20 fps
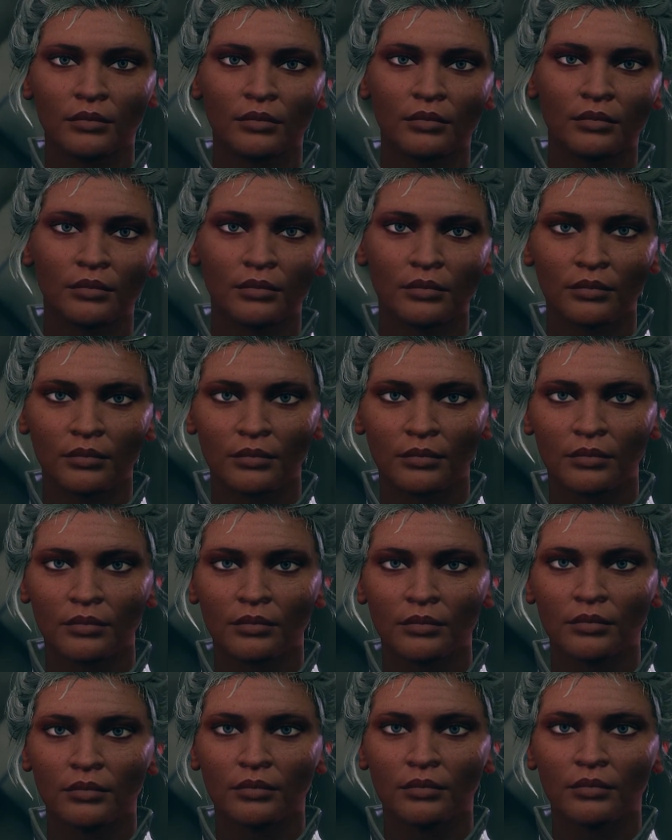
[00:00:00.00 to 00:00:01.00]

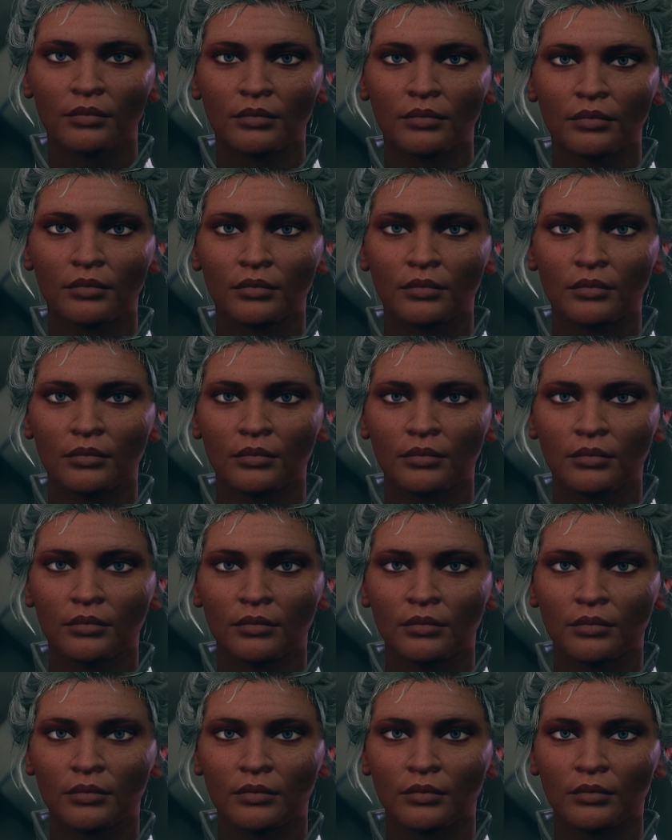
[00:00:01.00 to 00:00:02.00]

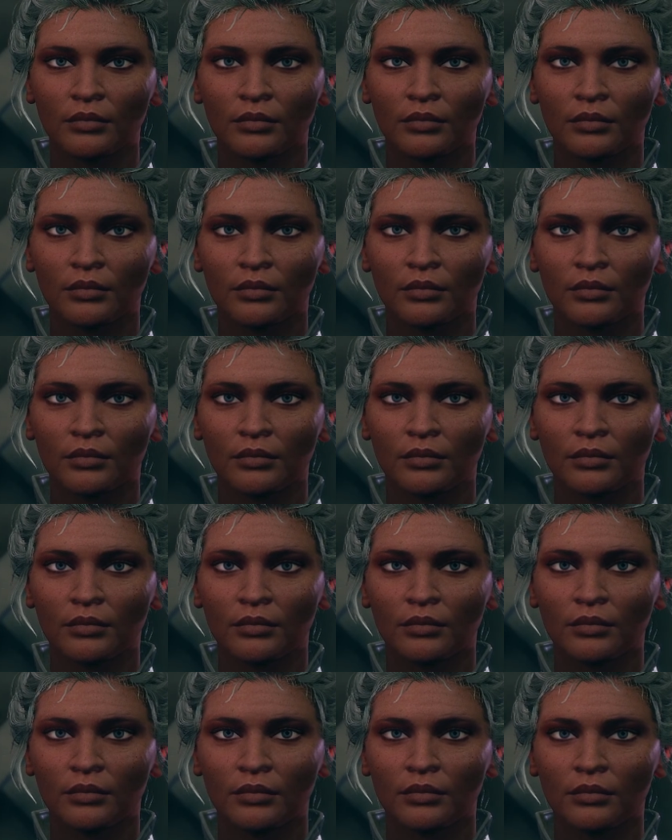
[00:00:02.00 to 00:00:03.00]

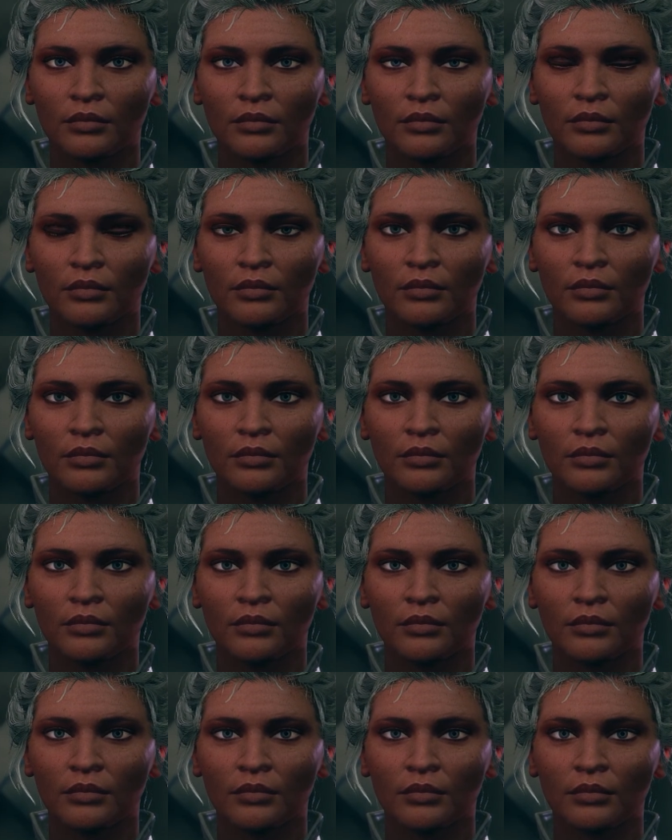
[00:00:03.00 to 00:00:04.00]

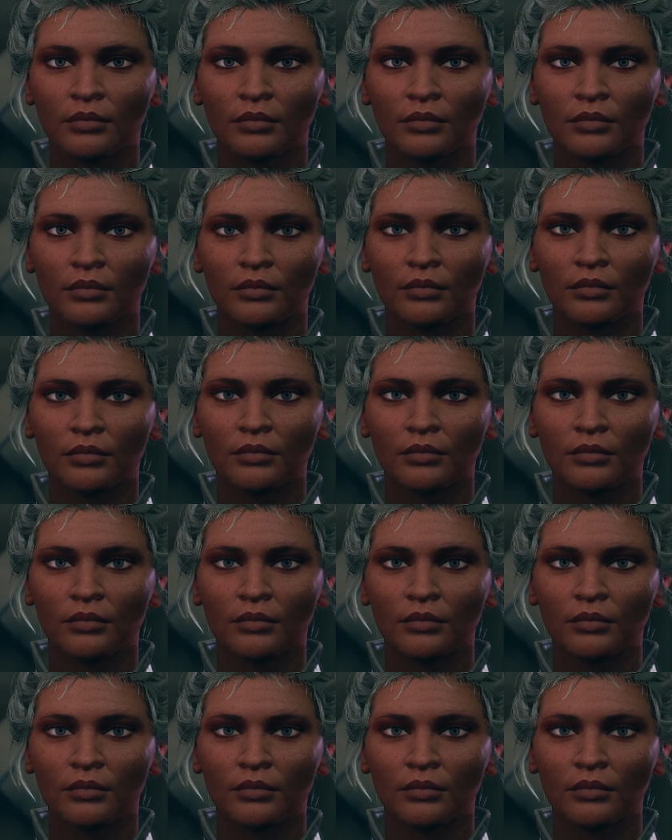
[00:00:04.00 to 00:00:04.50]
Nobody speaks.